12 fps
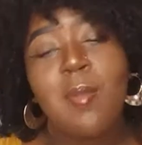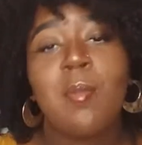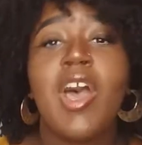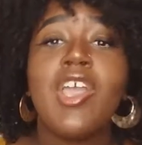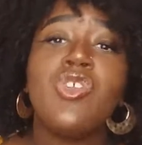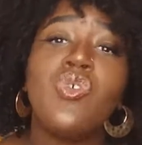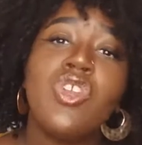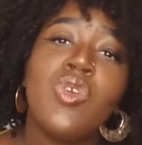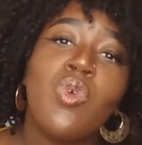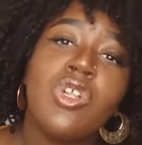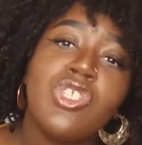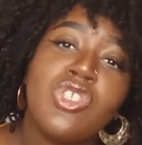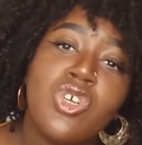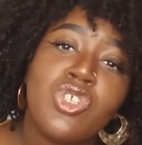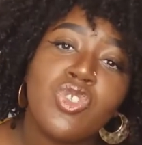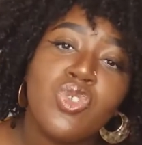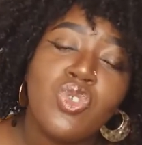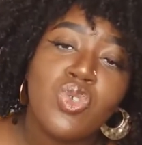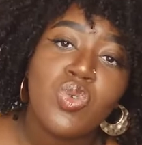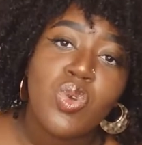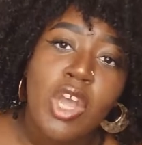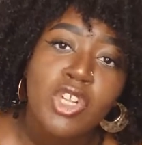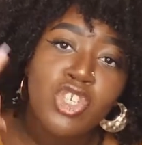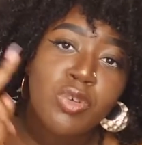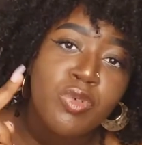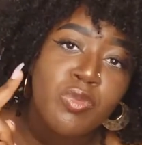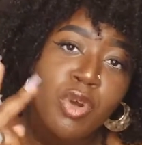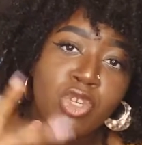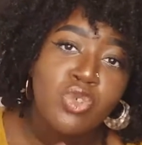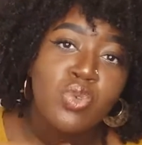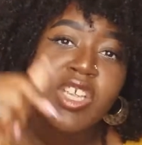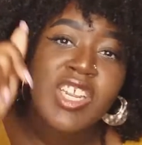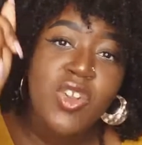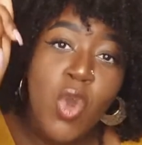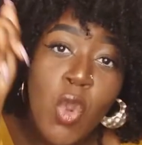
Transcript: wanted us to do a double module in